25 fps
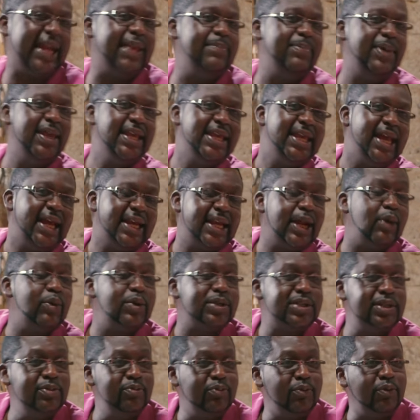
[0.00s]
kama imeingia hata
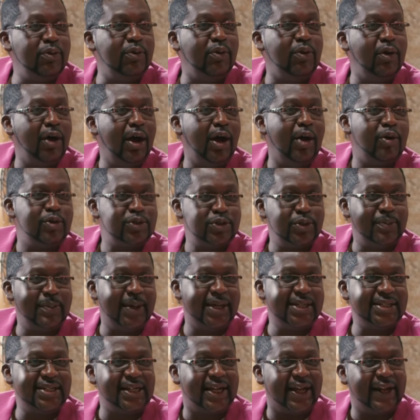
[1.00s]
kwa simu
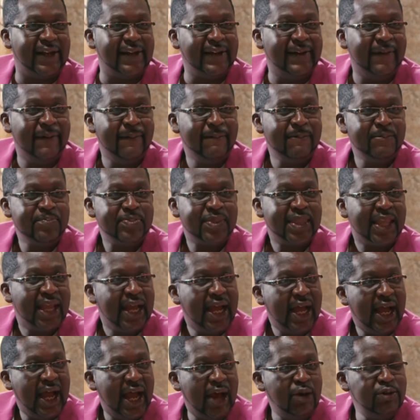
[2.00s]
automatically.
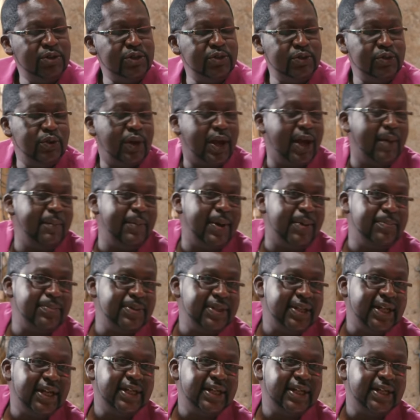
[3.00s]
Okay. How did you come up with